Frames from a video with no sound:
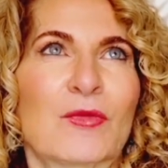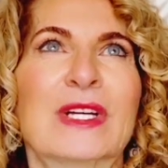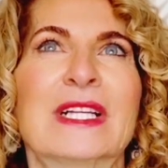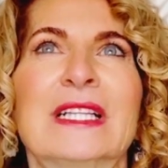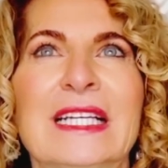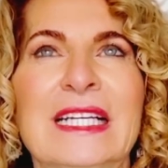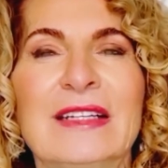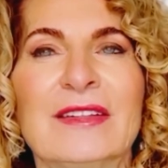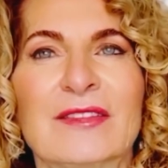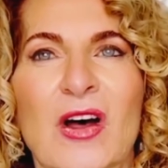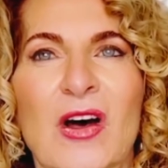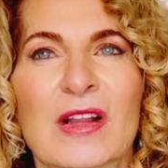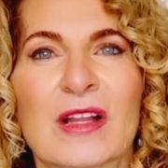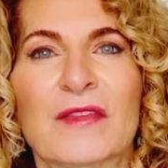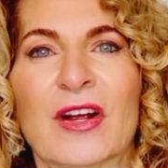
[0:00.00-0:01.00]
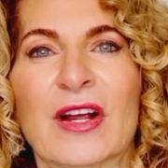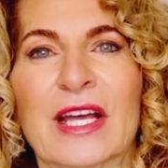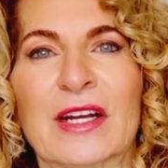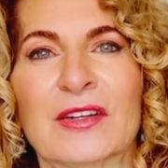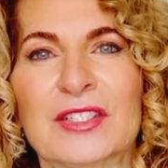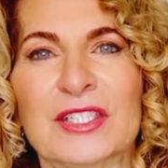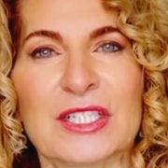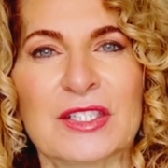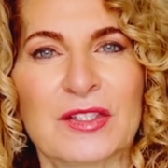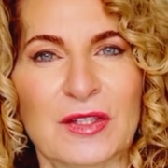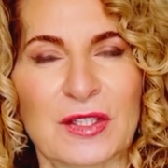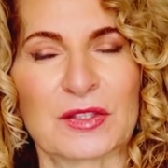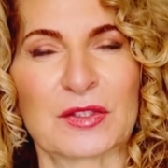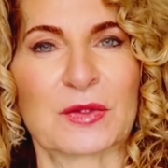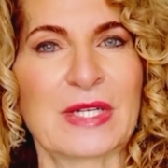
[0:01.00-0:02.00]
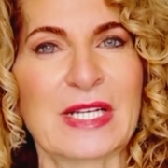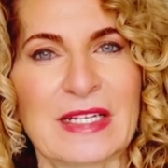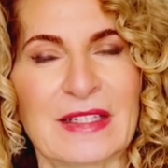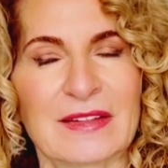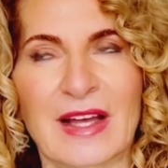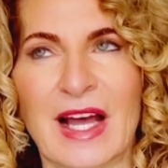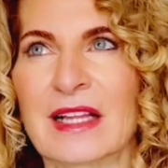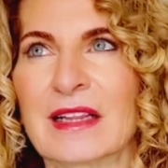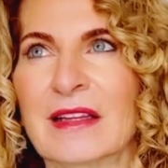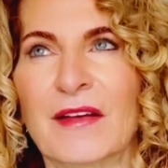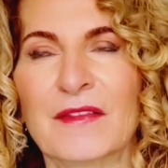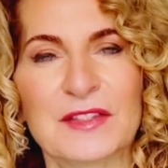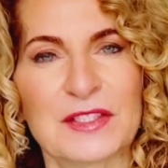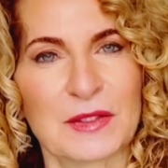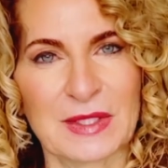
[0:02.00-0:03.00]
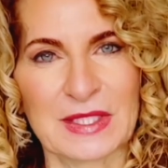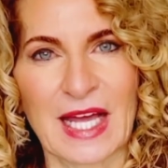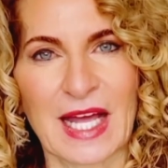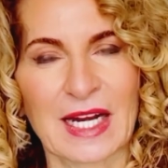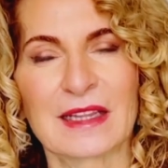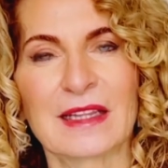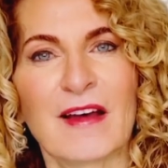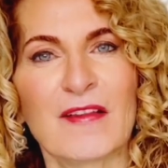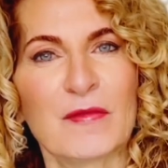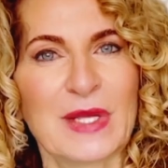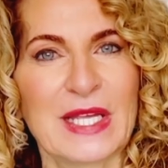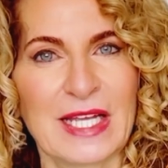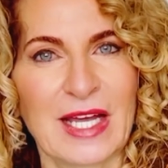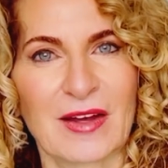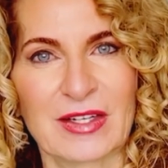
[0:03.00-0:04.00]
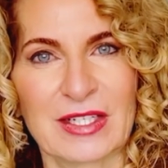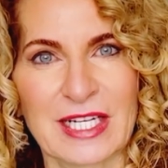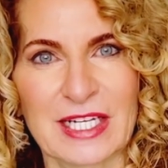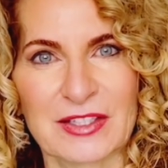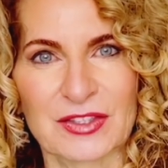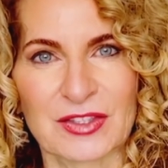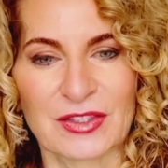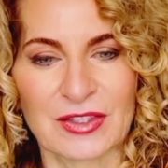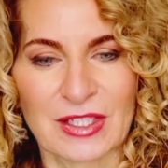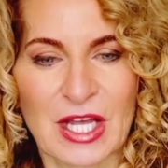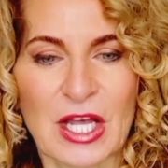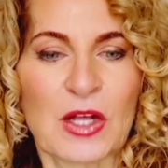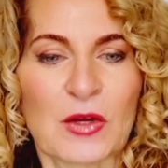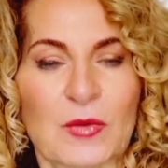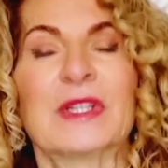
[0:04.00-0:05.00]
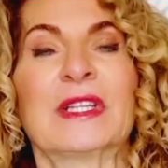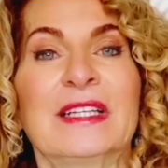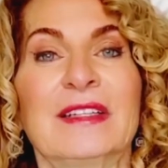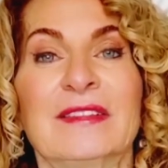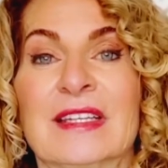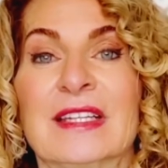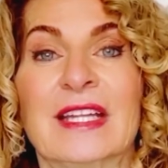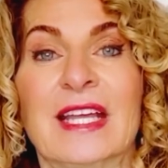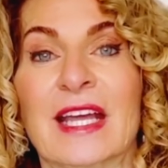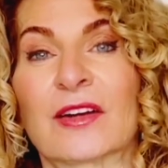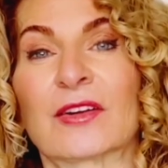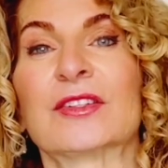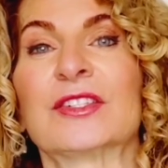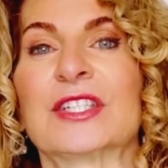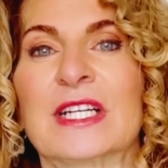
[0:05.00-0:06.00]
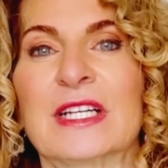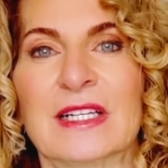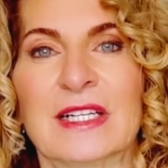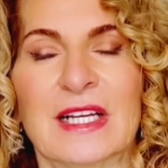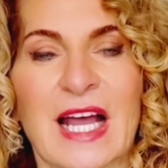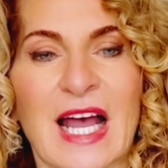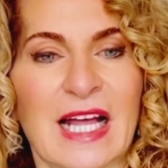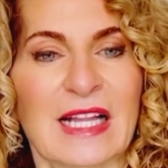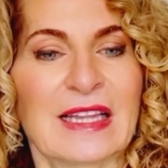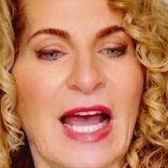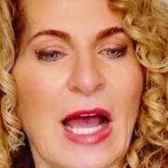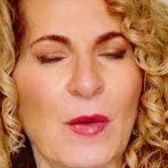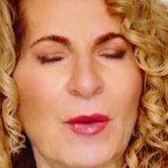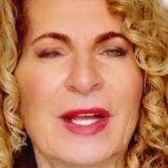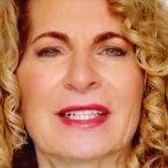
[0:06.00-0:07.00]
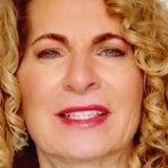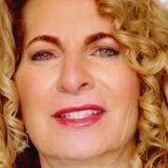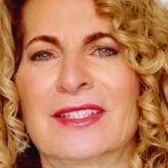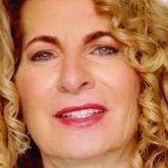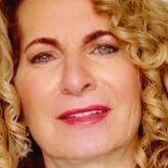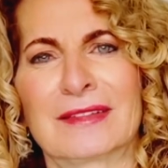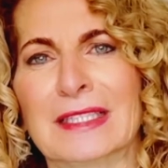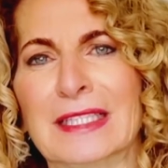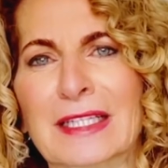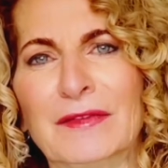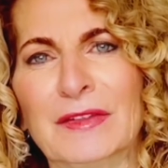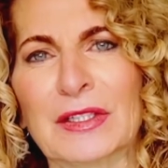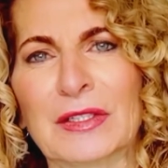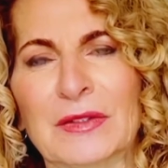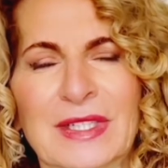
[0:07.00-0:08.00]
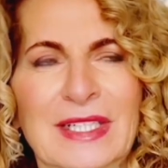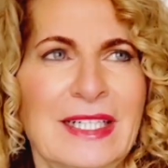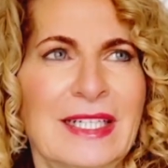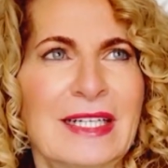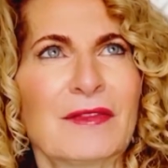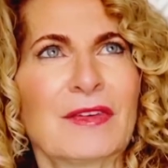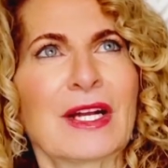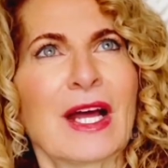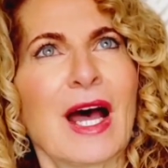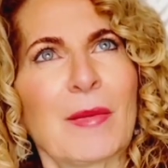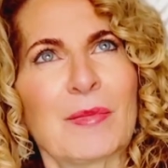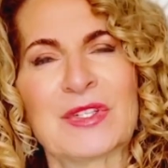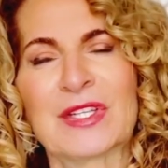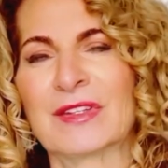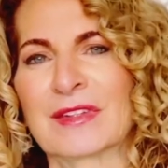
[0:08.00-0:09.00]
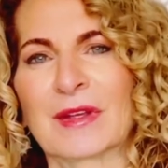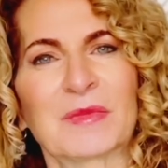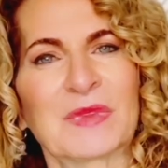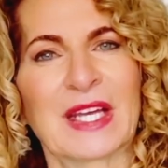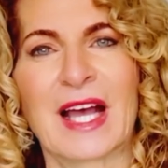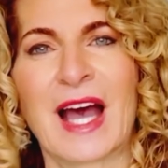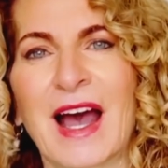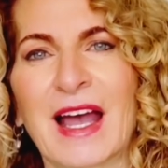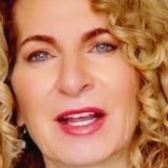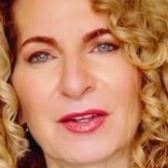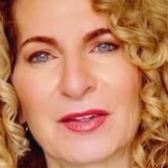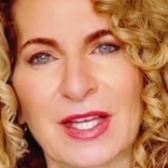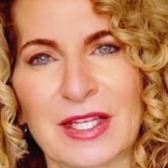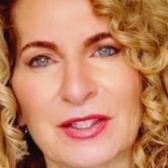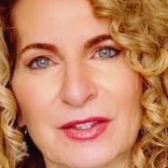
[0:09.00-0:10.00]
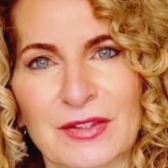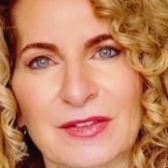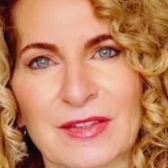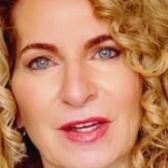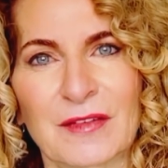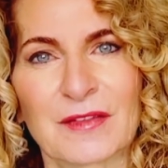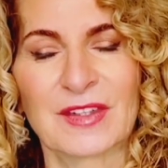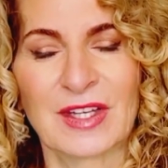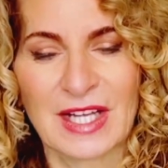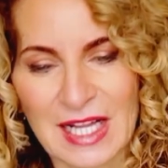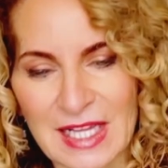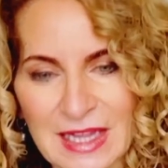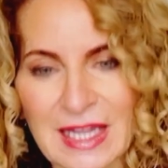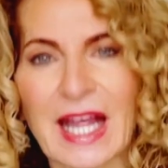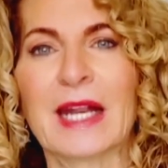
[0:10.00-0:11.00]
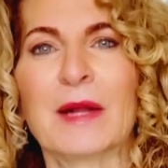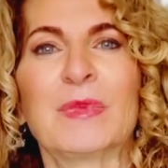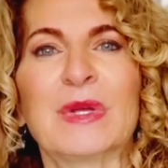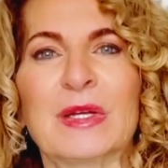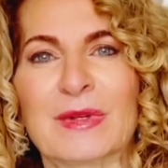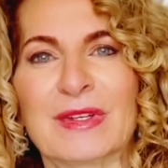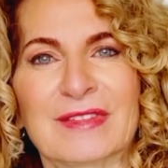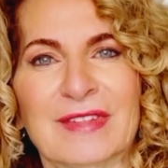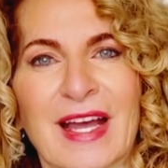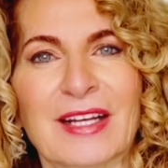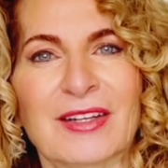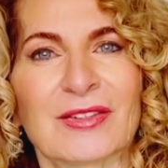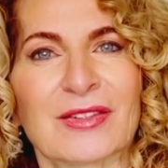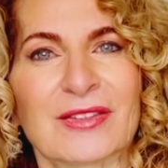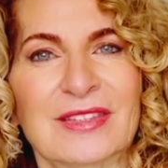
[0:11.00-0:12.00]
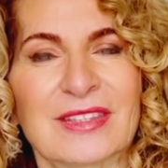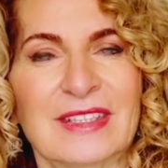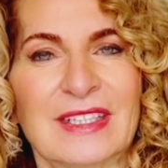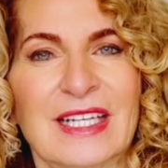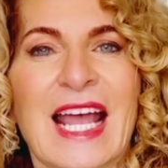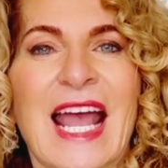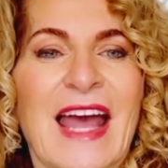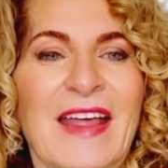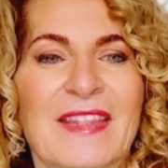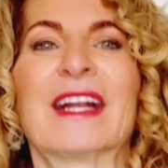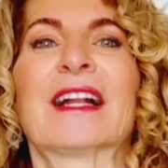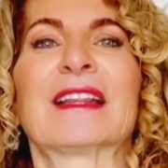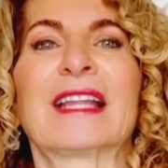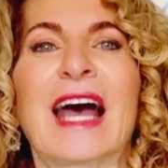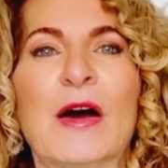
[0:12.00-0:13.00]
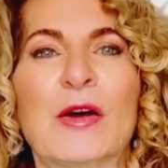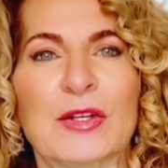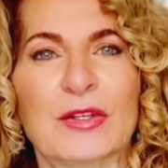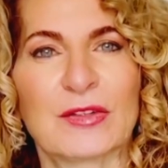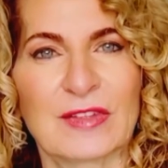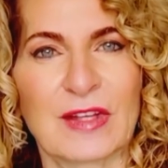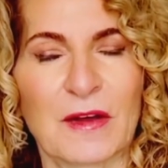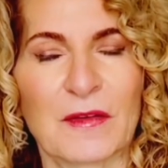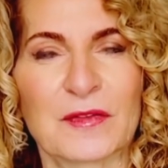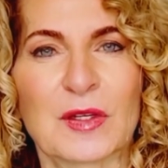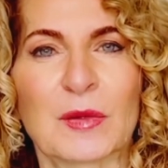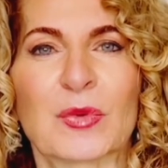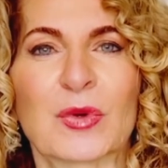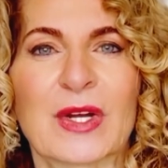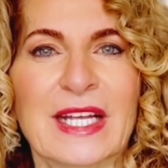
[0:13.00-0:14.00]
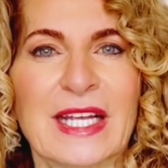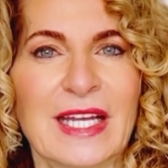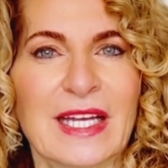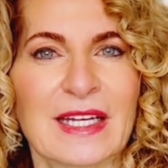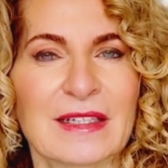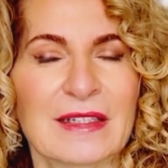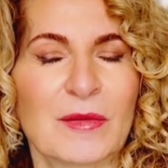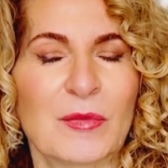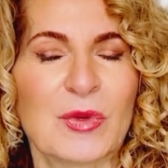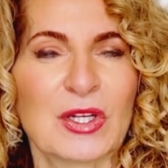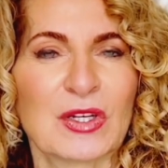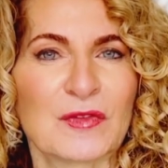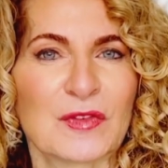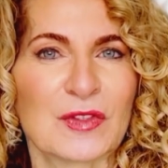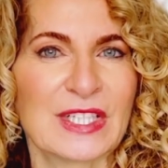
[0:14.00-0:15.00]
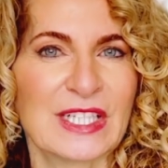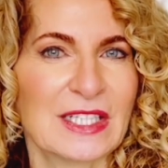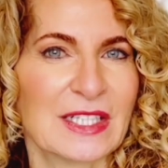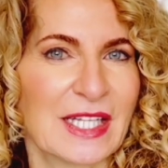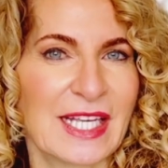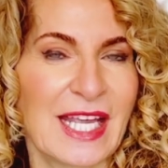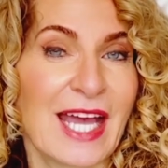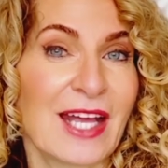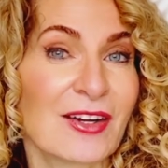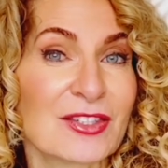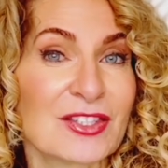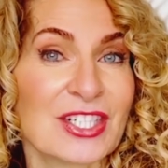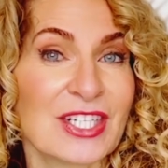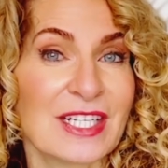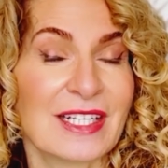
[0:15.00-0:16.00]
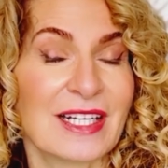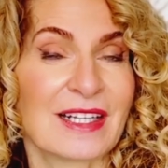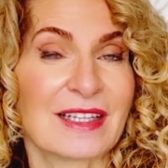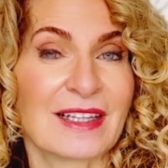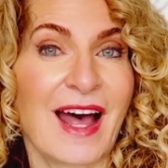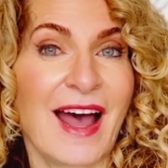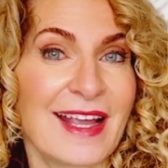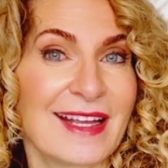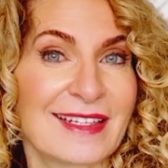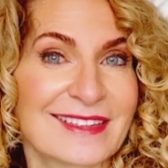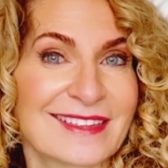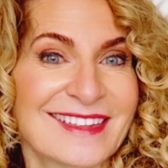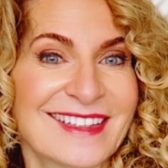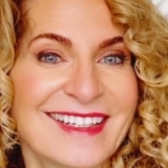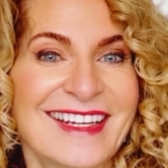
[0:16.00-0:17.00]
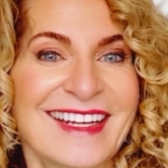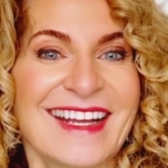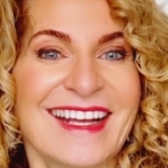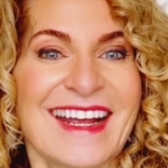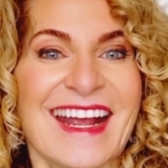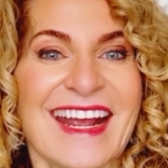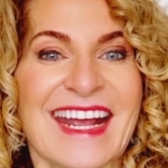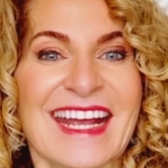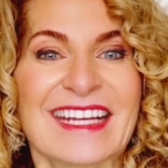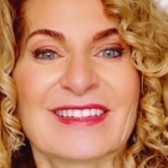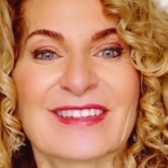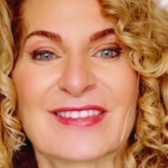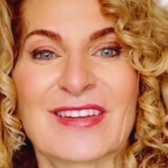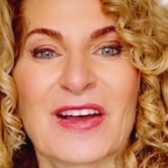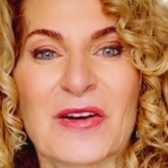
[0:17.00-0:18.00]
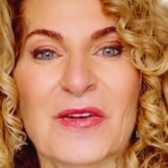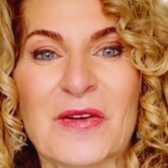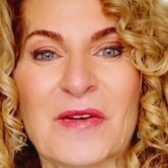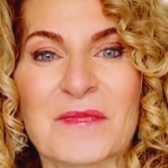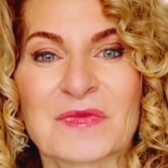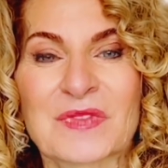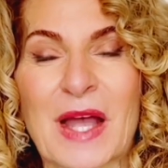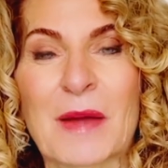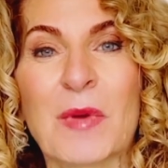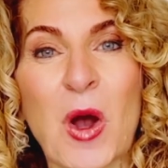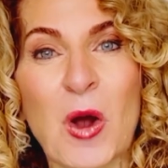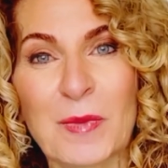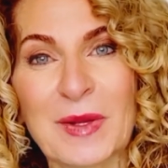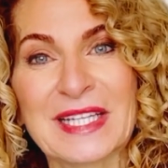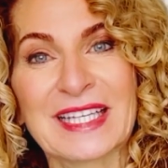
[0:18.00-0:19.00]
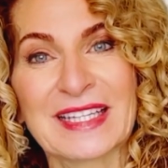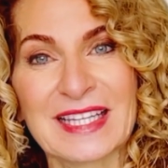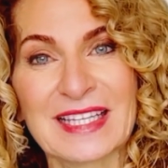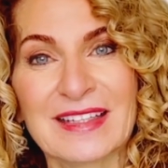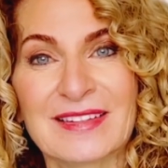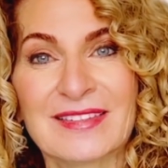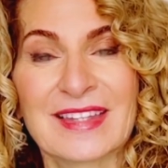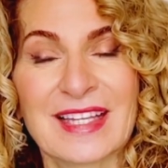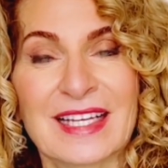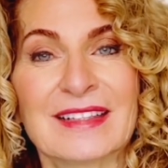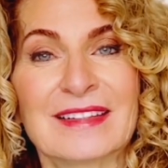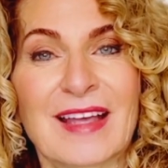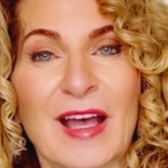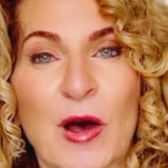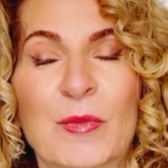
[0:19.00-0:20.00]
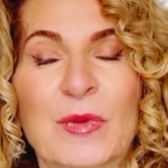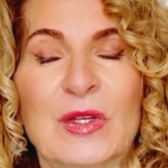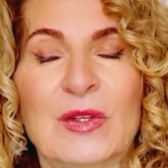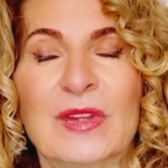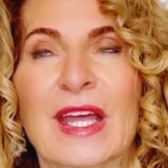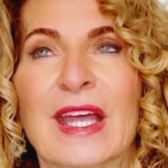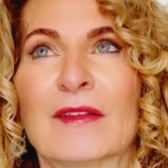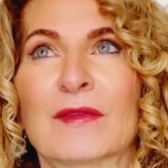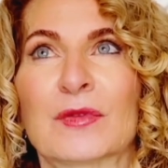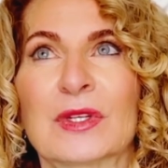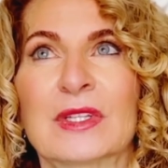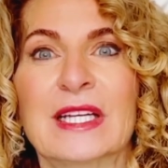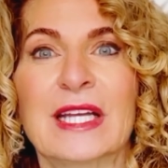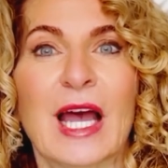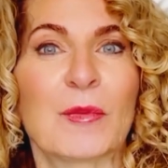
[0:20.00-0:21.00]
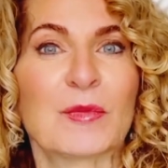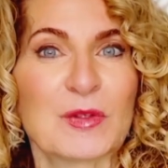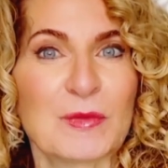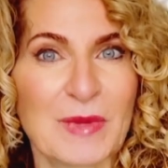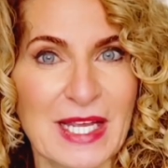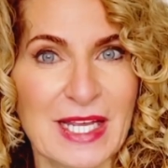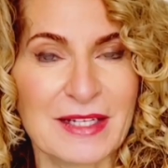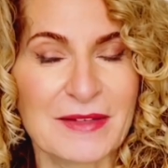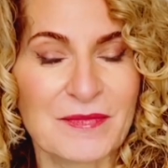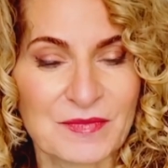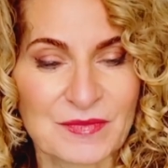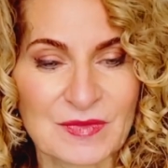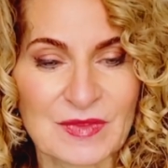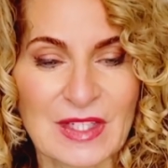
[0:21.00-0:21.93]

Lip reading: release all of our energy to the trees. I love doing that. I love being out in nature, releasing the energy, allowing it to just leave you and give it up to something higher than yourselves. Let it be recycled, and then allow yourself to bring in beautiful healing energy and light. And so I'm hoping that these things help you. They have really helped me.